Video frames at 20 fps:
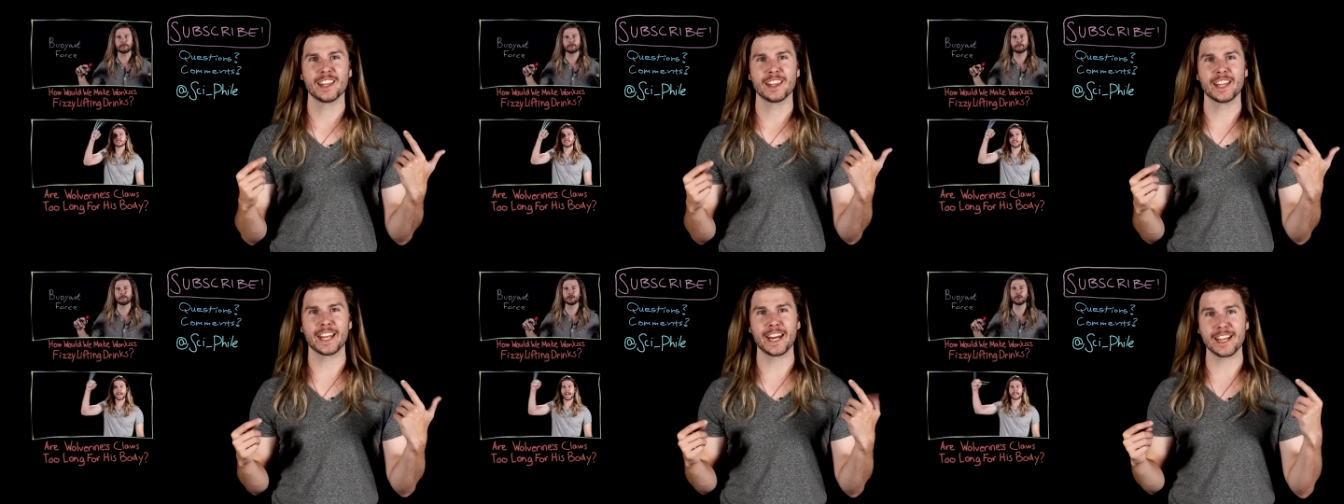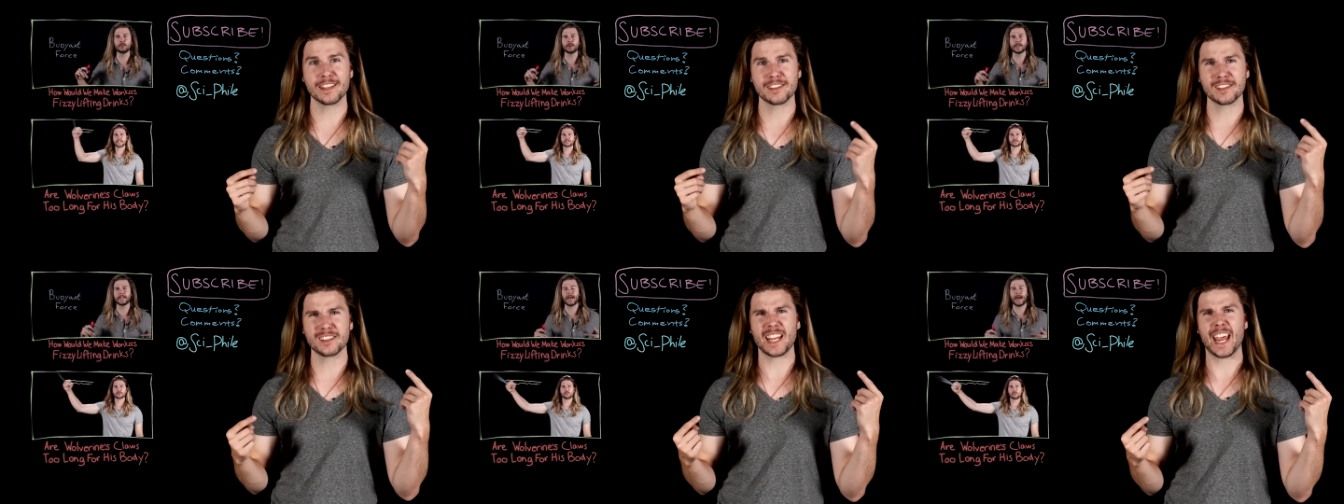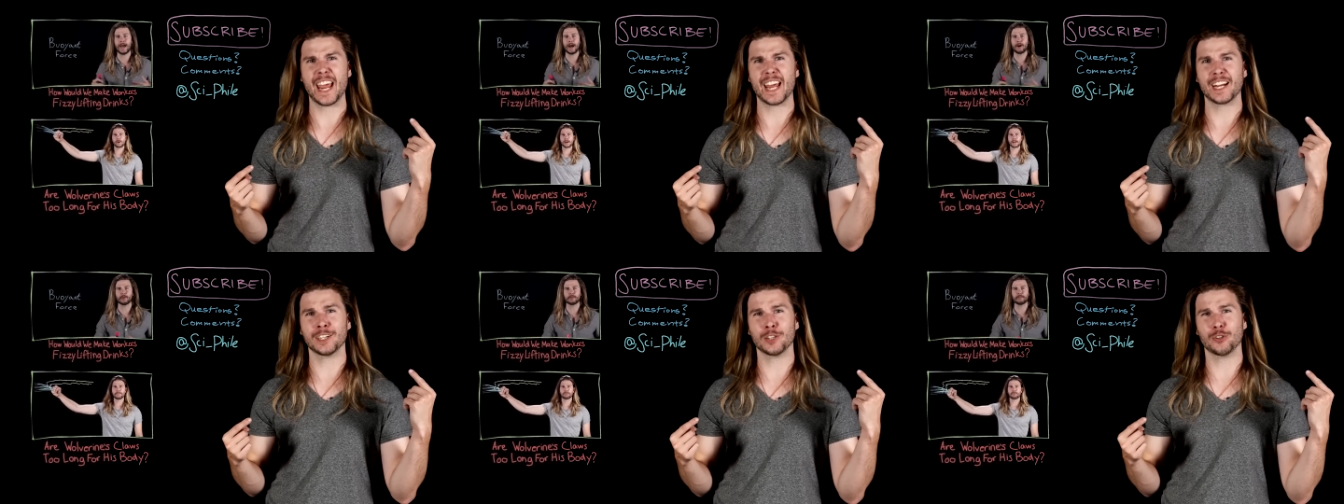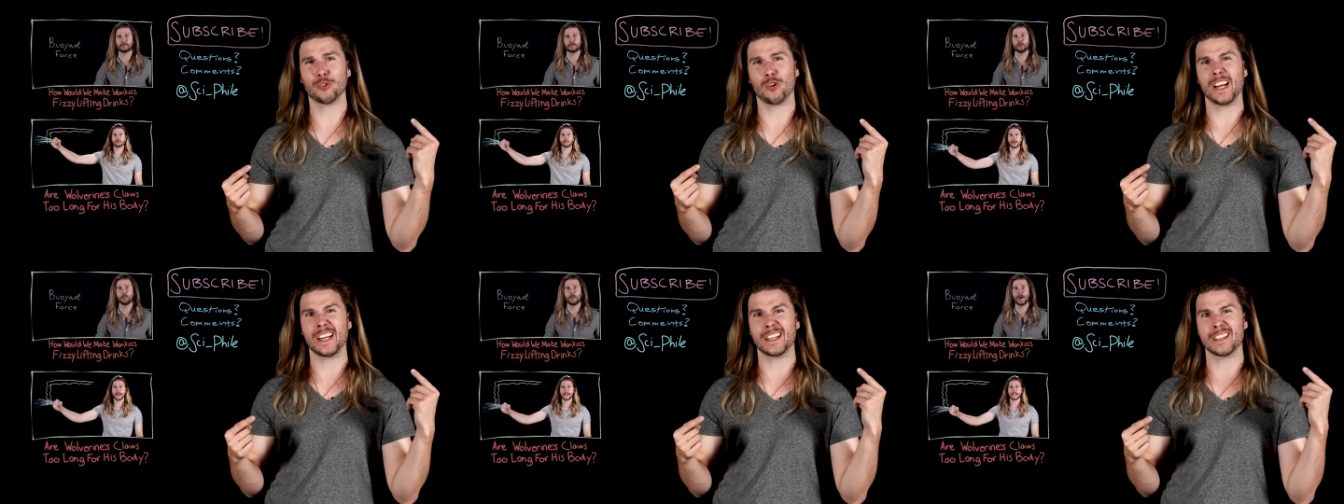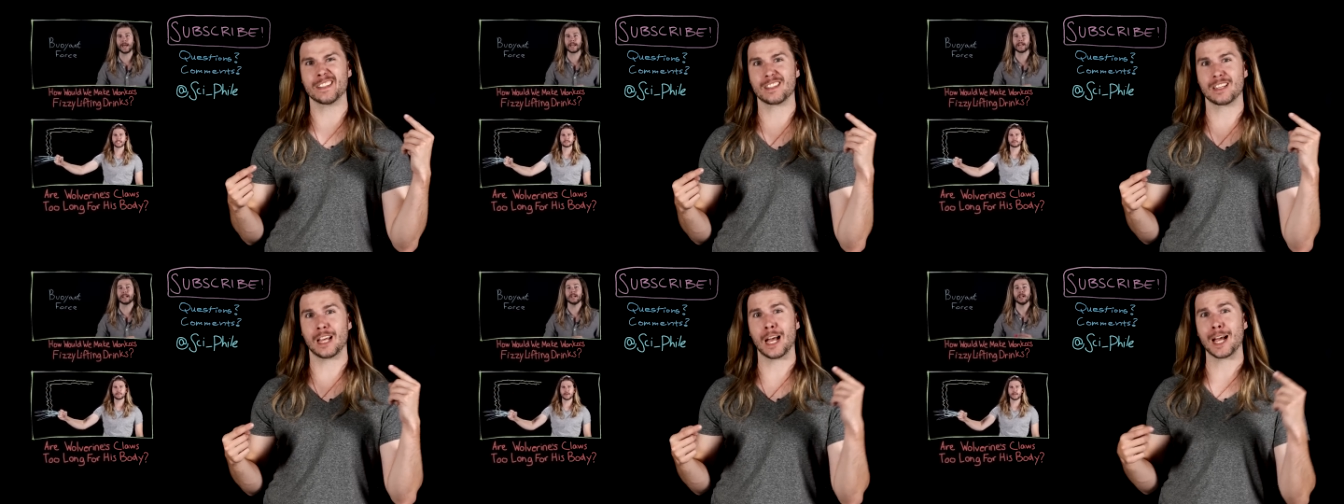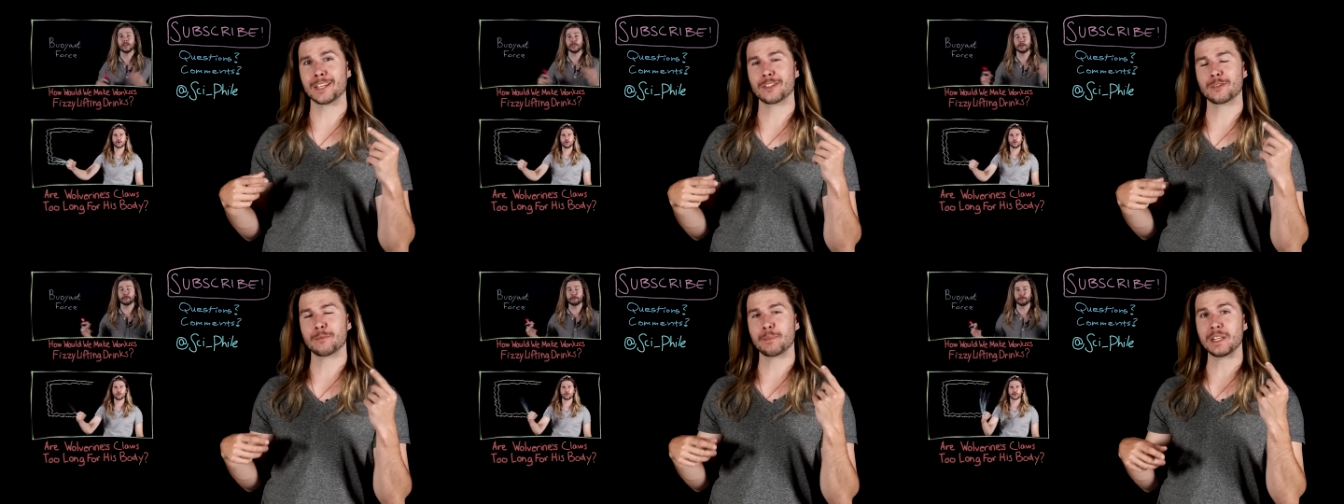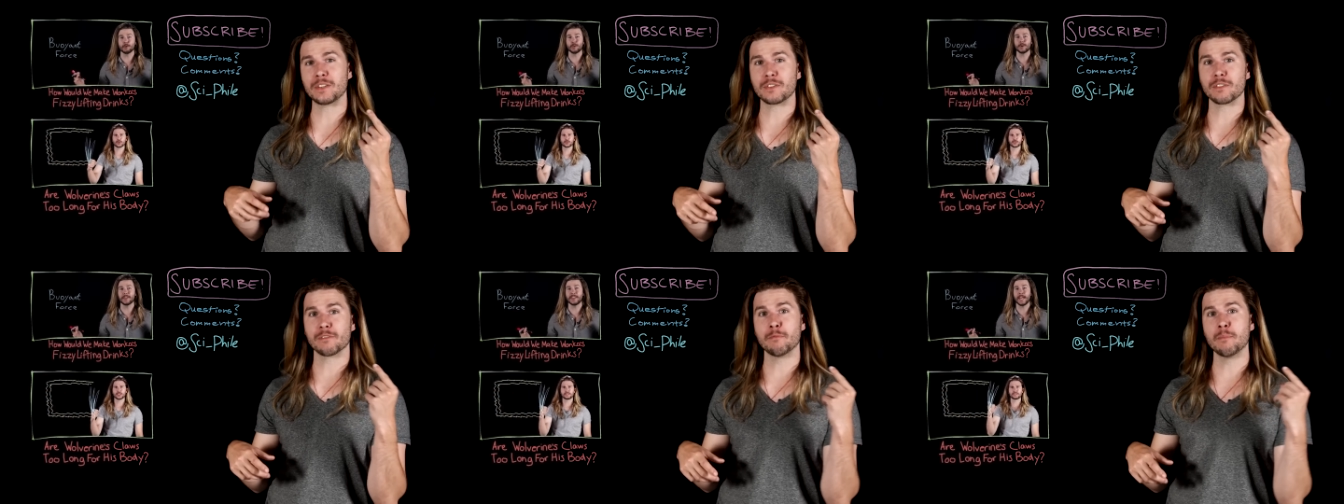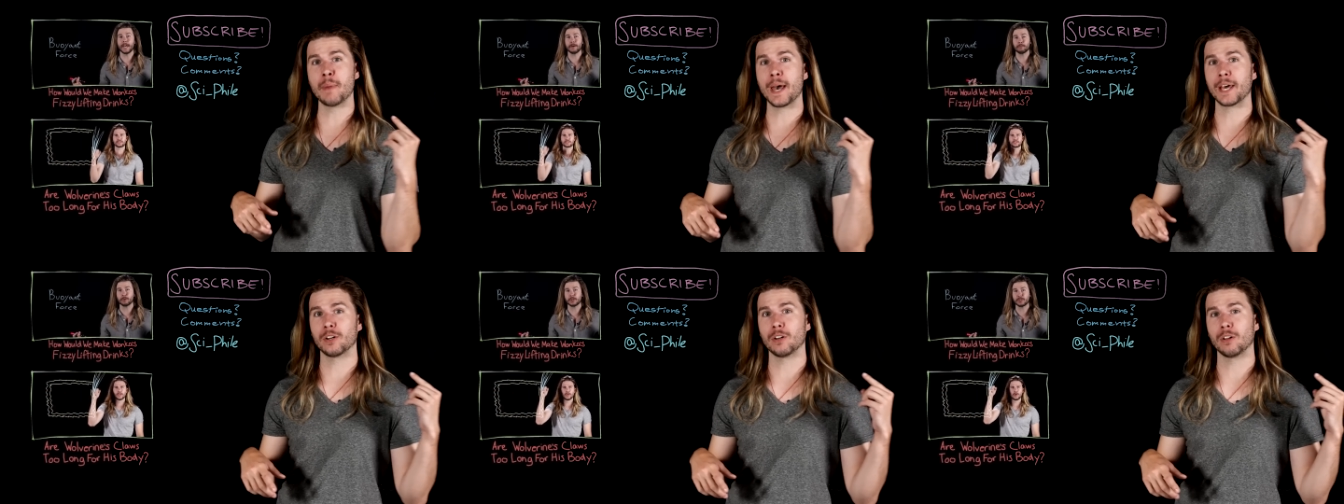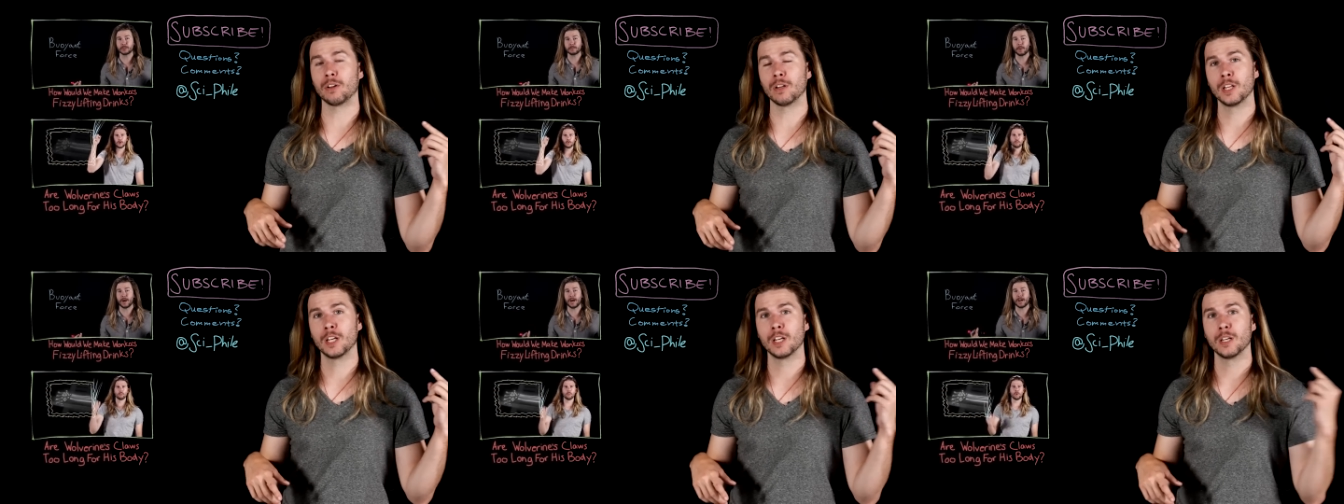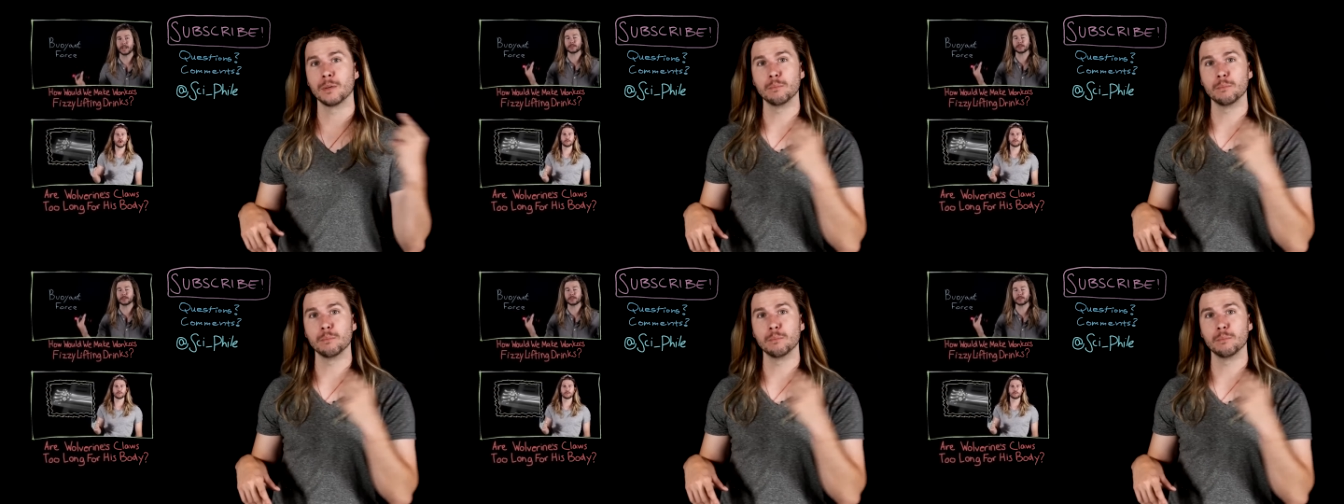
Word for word: that a sand grain sized piece of metal